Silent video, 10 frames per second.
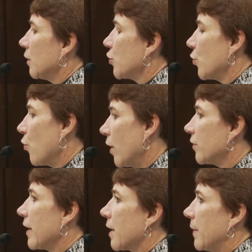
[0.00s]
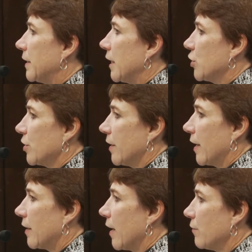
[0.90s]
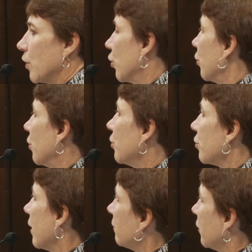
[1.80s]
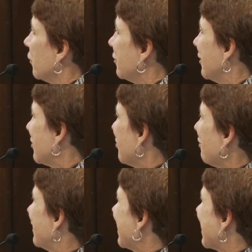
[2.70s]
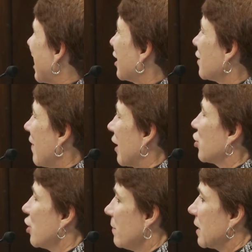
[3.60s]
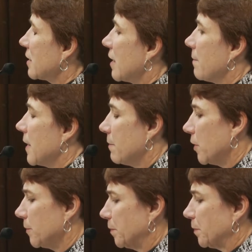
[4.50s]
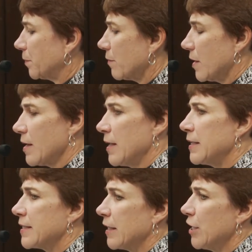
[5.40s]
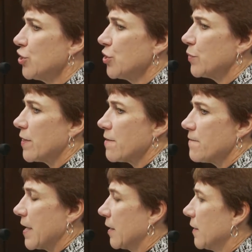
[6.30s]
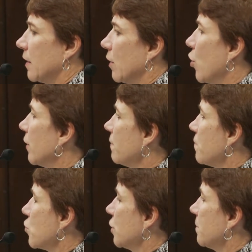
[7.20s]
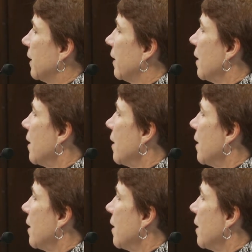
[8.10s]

The one recommendation that I've heard, or I've heard sort of dissatisfaction among some people, is an issue with the fact that law enforcement